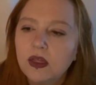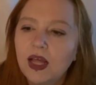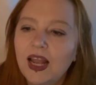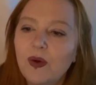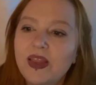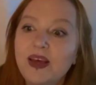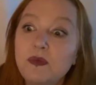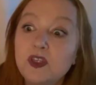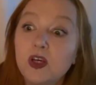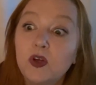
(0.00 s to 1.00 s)
Allowing
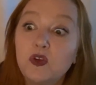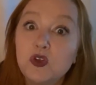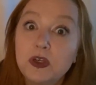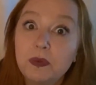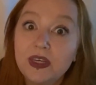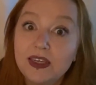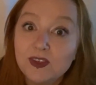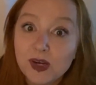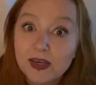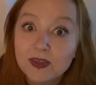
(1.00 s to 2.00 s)
them to go droopy,
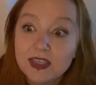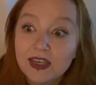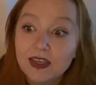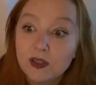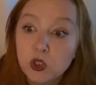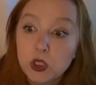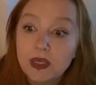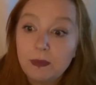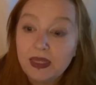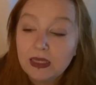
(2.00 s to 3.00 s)
drowsy and
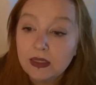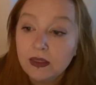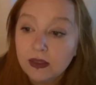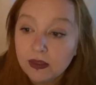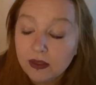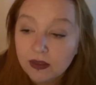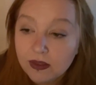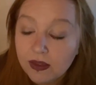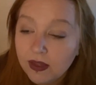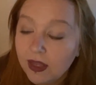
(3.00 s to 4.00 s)
dreamy.
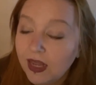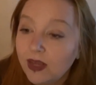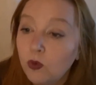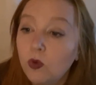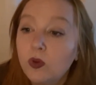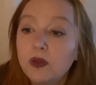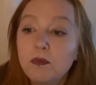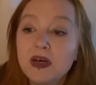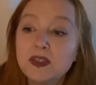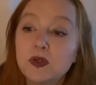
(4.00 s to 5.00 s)
Letting all the
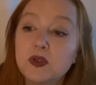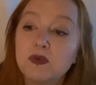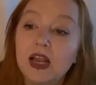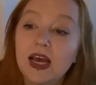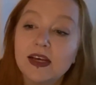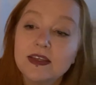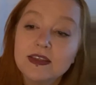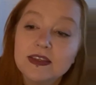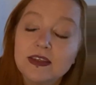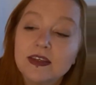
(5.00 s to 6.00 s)
muscles relax.